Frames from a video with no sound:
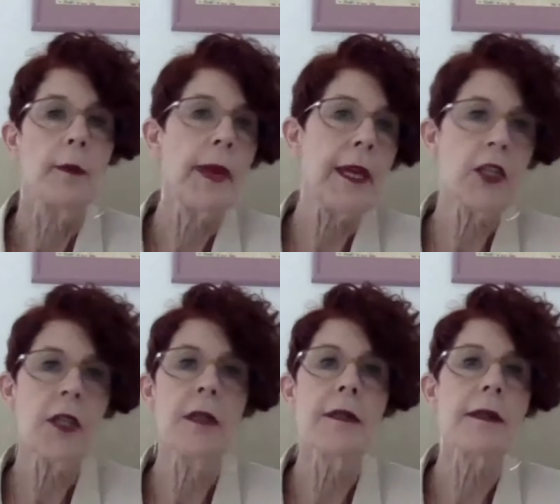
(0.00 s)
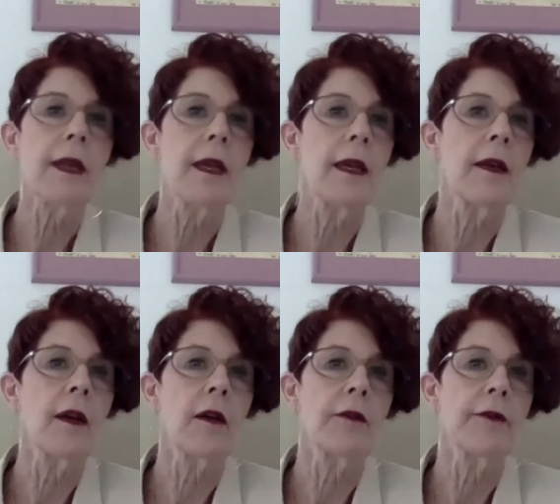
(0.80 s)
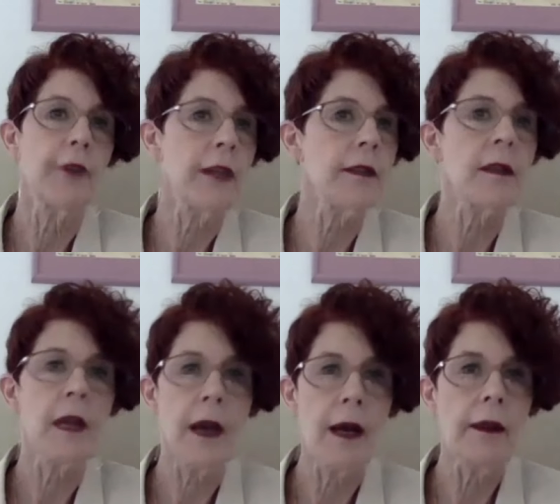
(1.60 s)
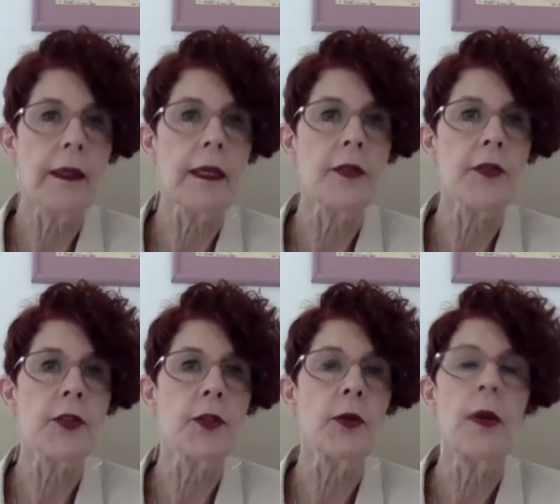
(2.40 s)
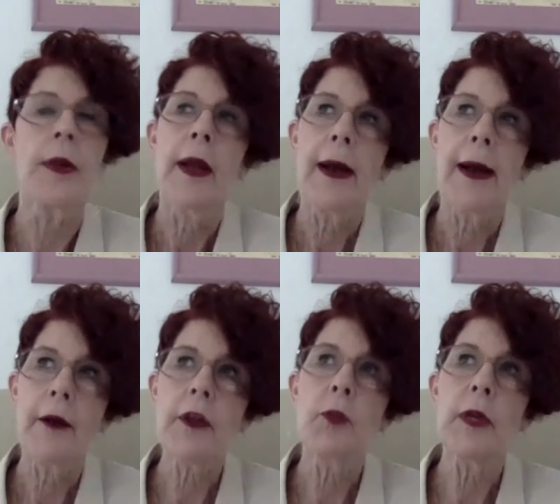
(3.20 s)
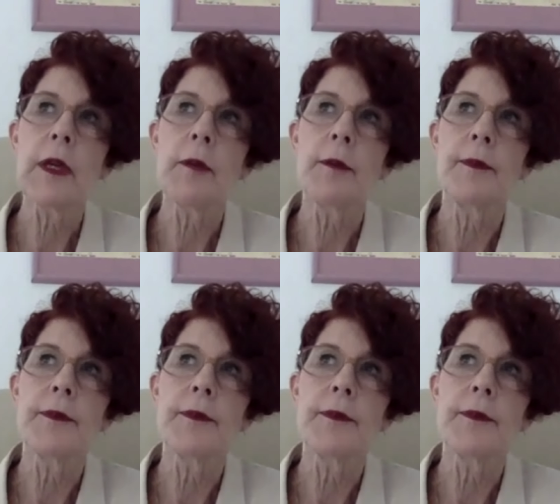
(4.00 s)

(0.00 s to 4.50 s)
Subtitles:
patients and our friends and colleagues to how can we